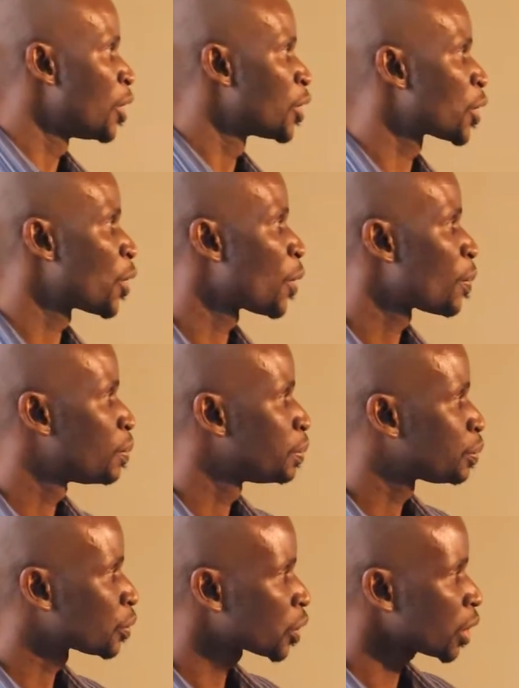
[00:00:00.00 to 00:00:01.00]

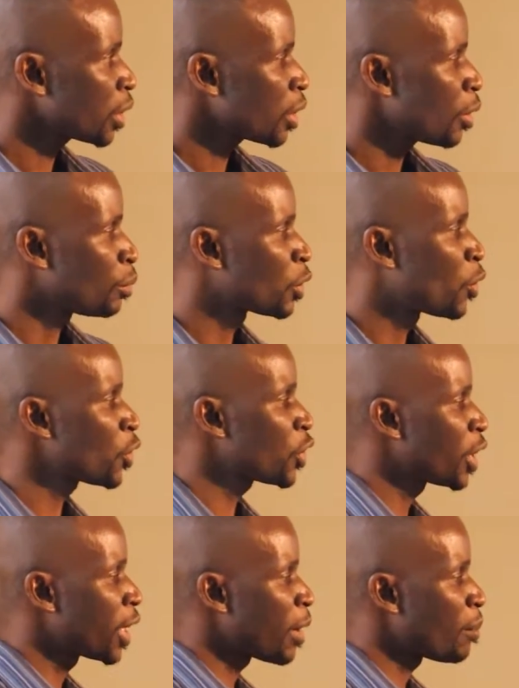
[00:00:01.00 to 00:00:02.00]
So, because
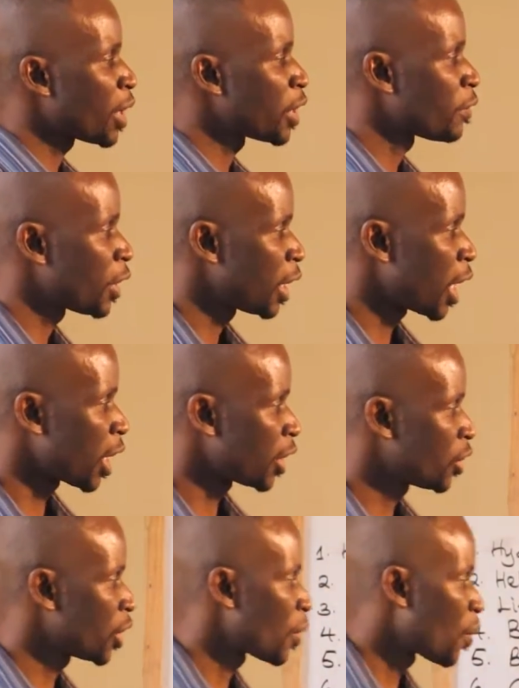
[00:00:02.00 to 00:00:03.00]
the number is very
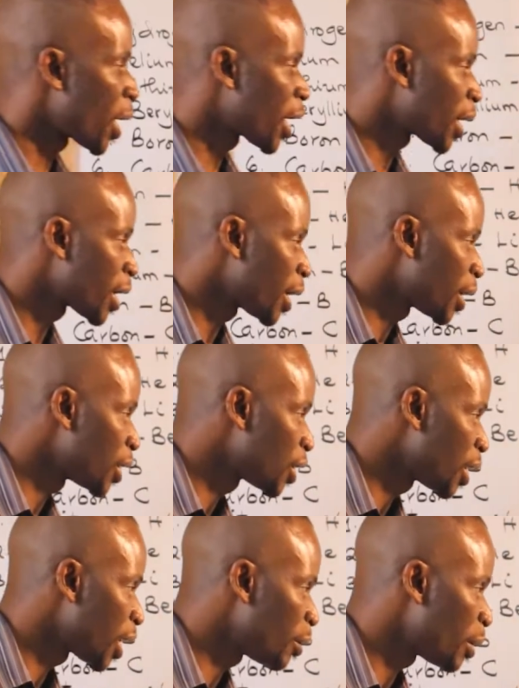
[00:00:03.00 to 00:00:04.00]
large,
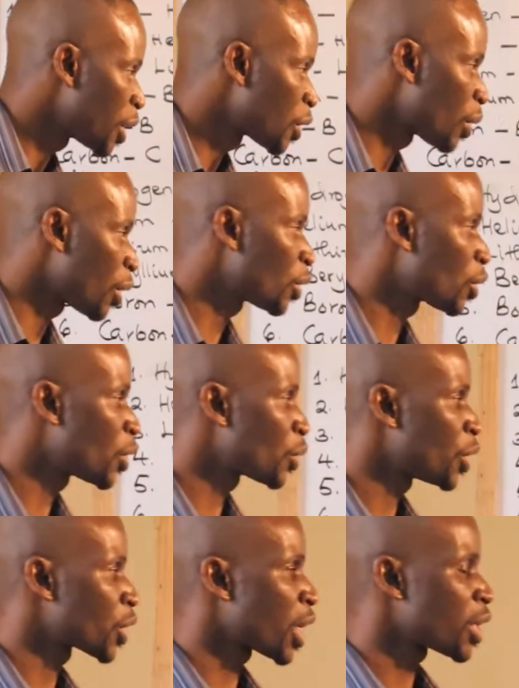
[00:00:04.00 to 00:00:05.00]
118 elements, we are not going to
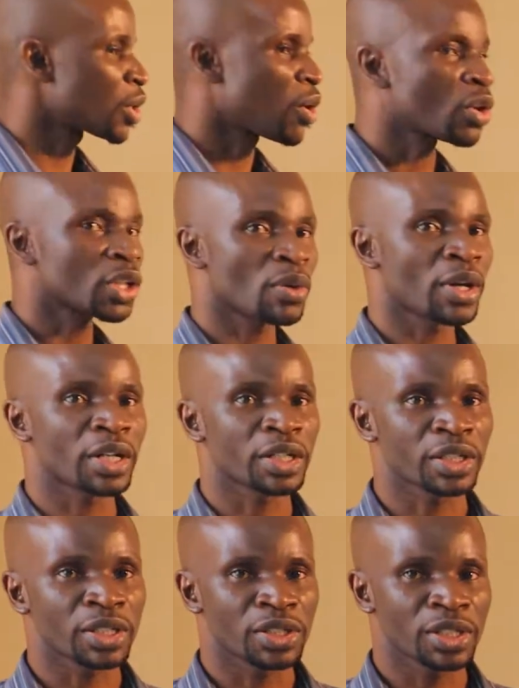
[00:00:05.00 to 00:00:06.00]
discuss all the
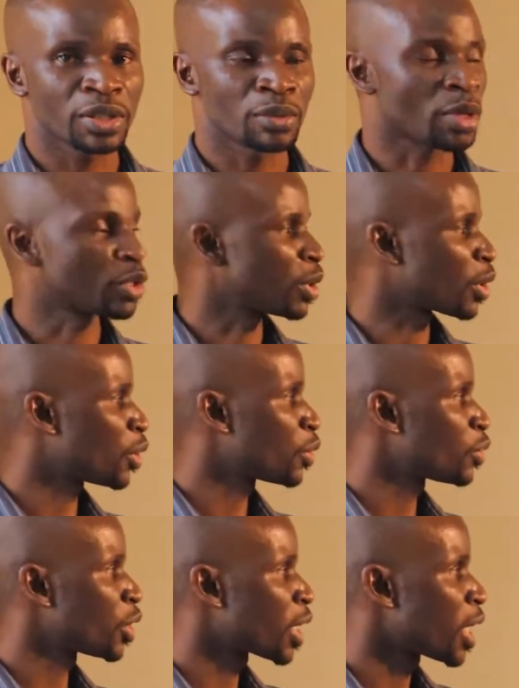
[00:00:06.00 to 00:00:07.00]
118, but we are going
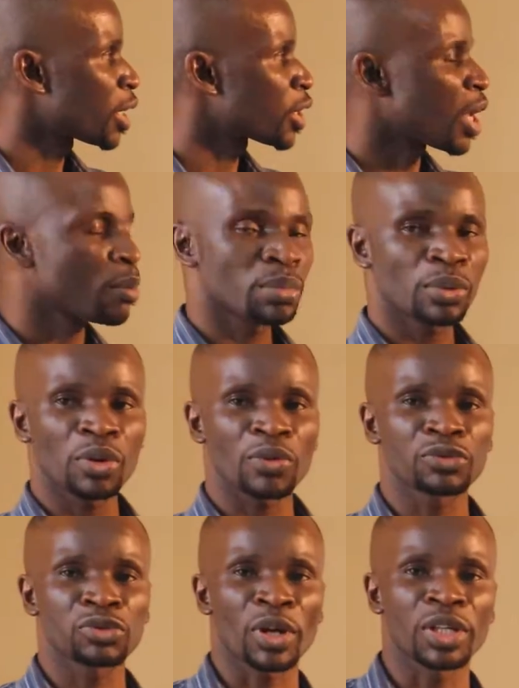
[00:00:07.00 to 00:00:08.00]
to take a sample
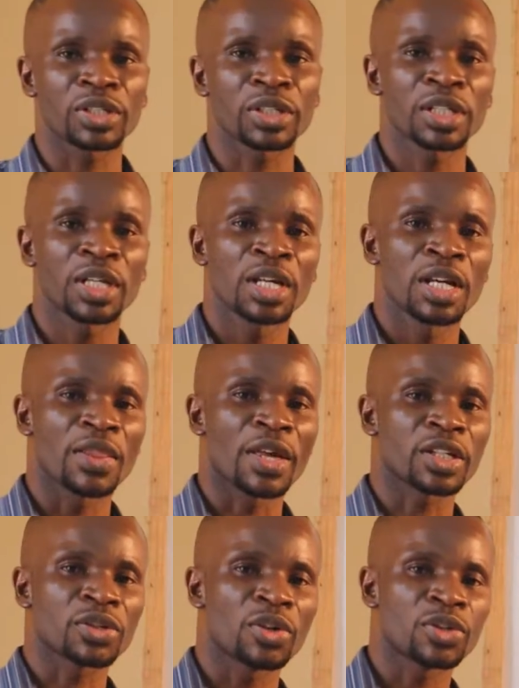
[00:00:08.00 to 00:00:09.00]
of 20 that
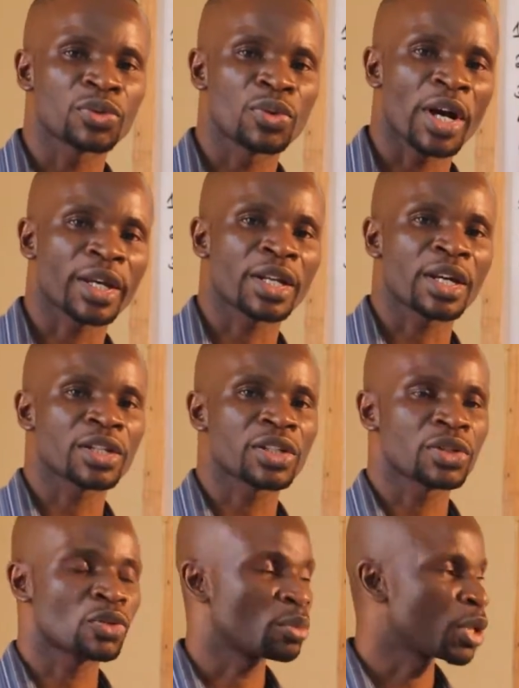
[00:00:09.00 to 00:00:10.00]
is going to guide
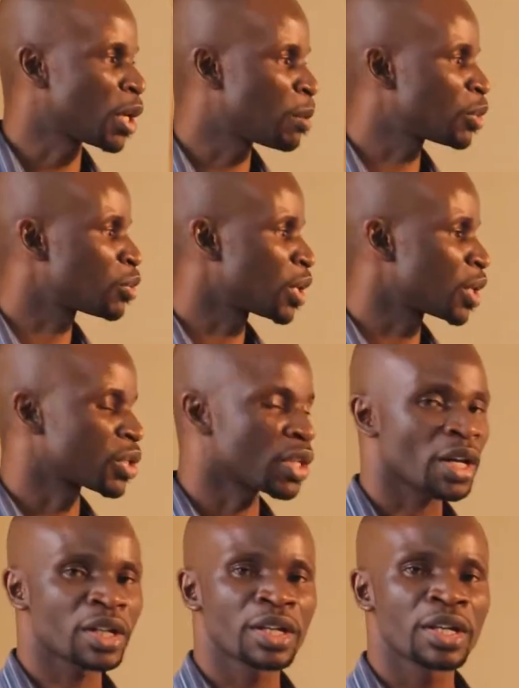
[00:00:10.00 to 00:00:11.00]
us to be able to
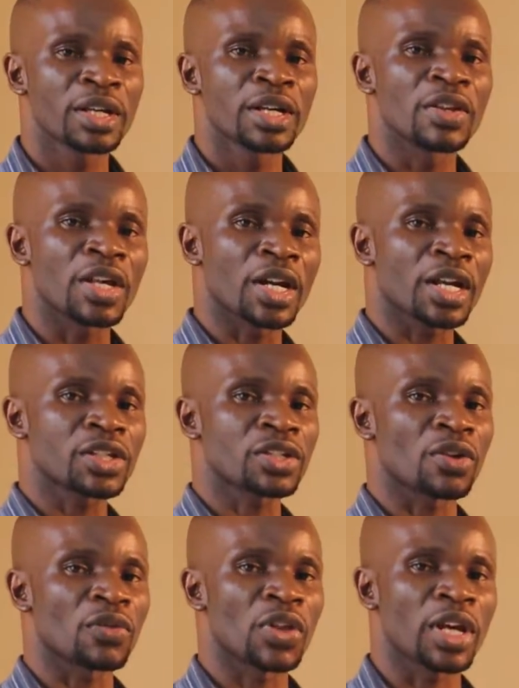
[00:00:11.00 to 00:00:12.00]
understand the rest
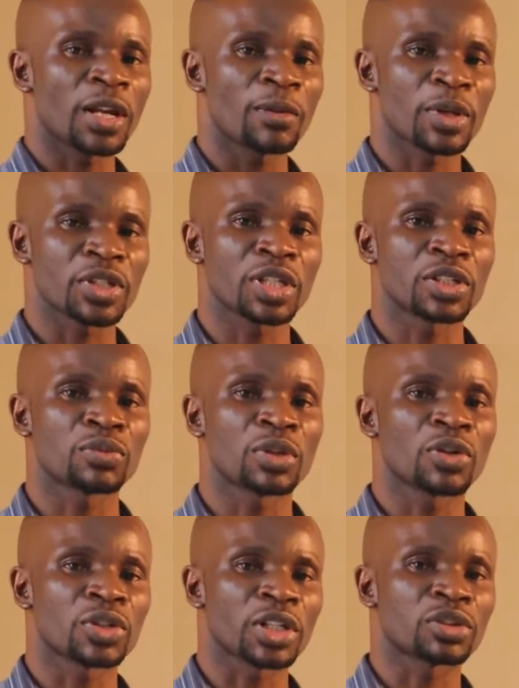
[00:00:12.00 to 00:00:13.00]
of the elements that we will
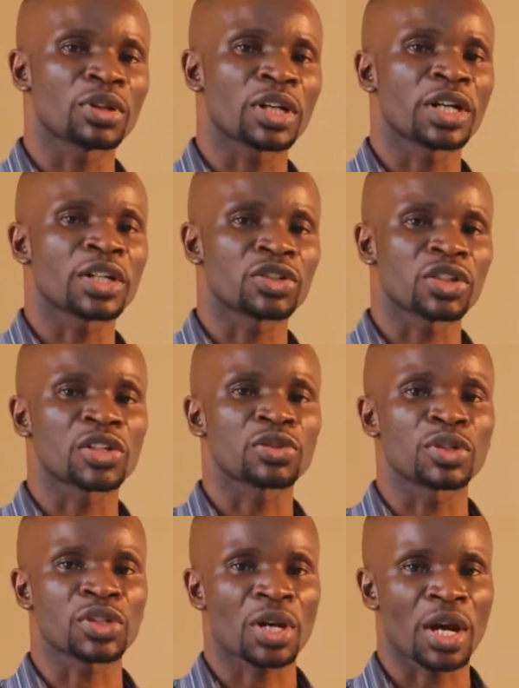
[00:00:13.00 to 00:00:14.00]
not actually get a chance to
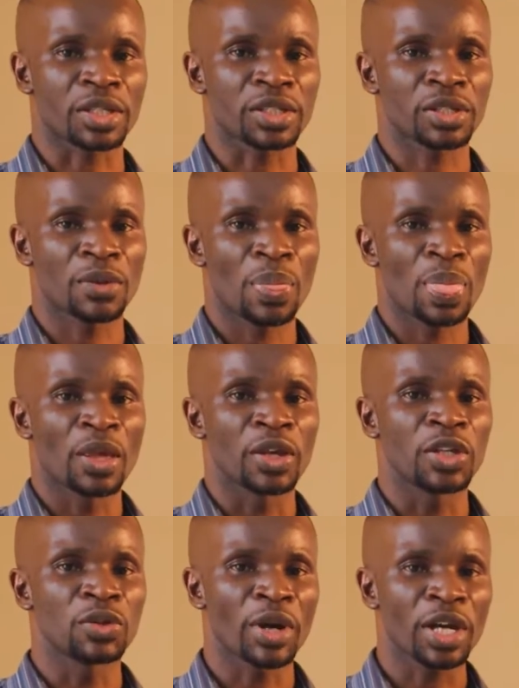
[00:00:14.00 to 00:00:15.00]
discuss.
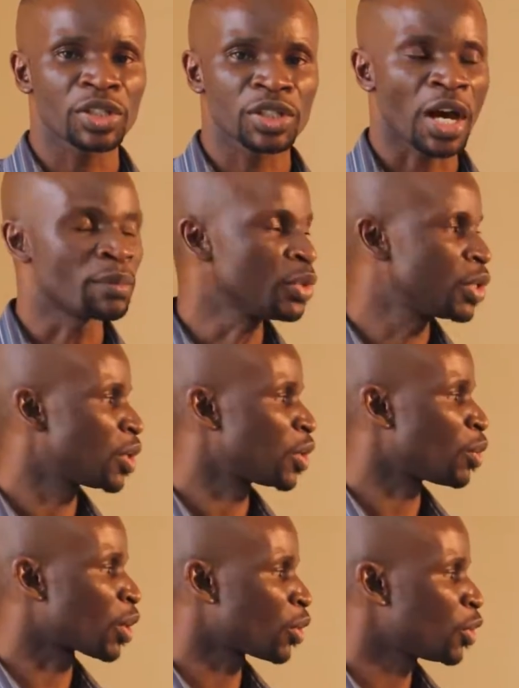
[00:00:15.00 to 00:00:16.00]
In your exams,
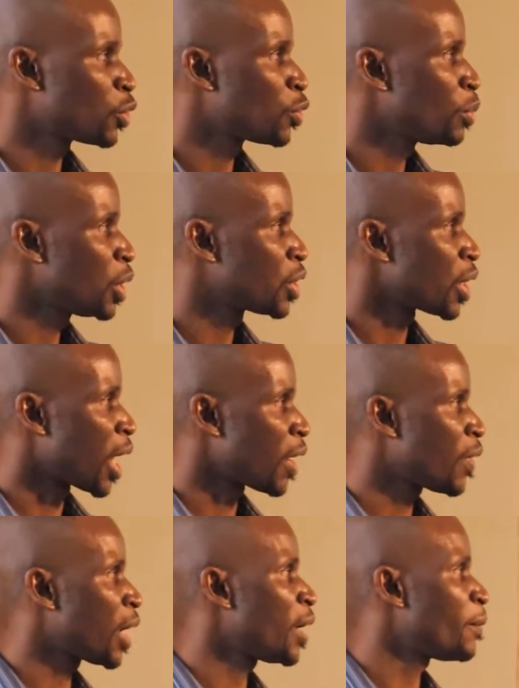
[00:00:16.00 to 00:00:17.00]
you are going to meet
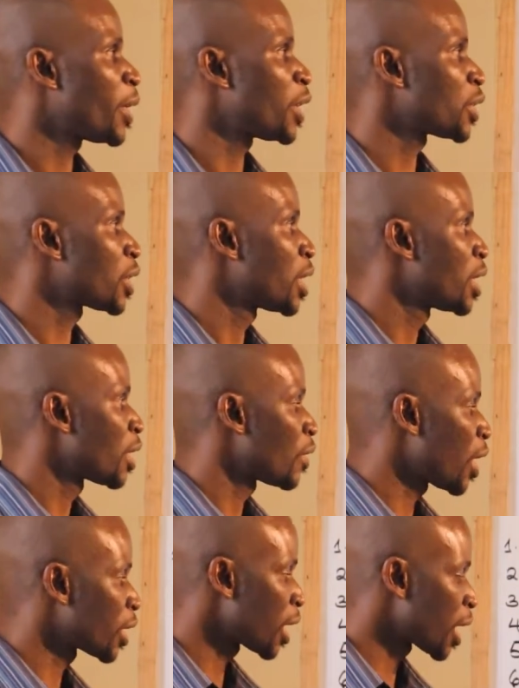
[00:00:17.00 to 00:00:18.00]
other elements
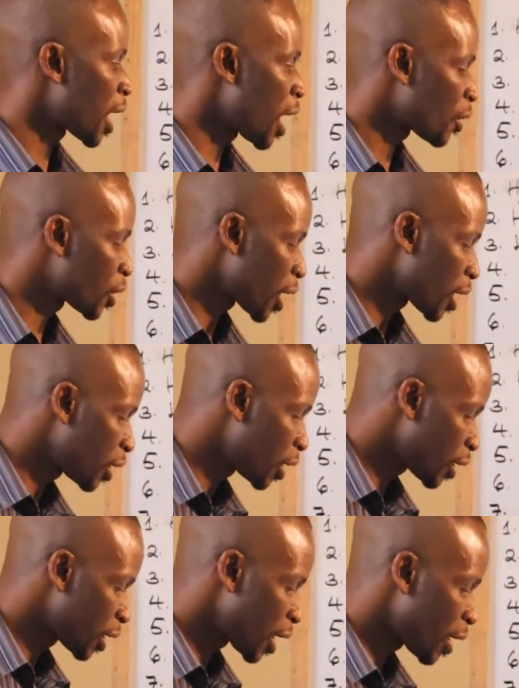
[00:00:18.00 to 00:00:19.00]
that are outside
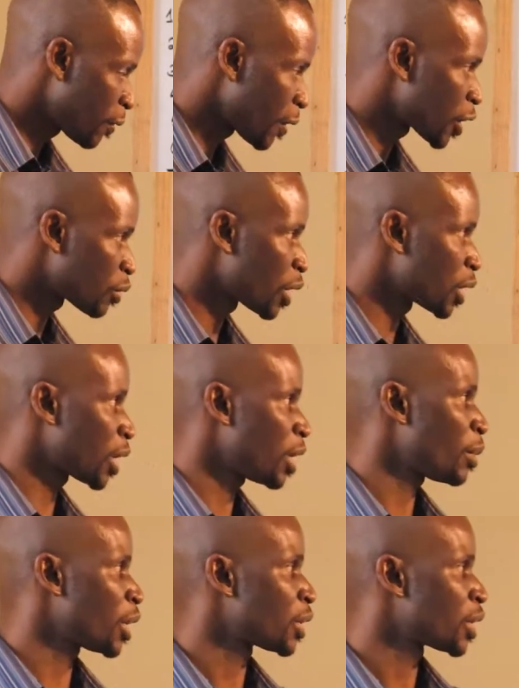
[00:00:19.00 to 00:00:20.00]
these first 20
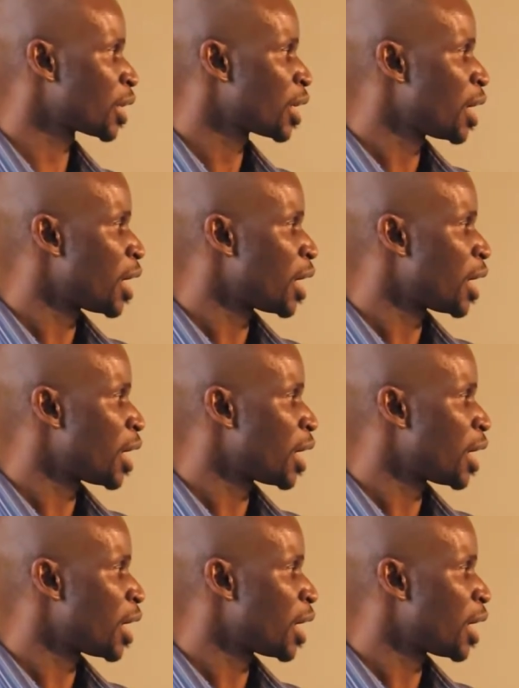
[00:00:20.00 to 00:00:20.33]
elements.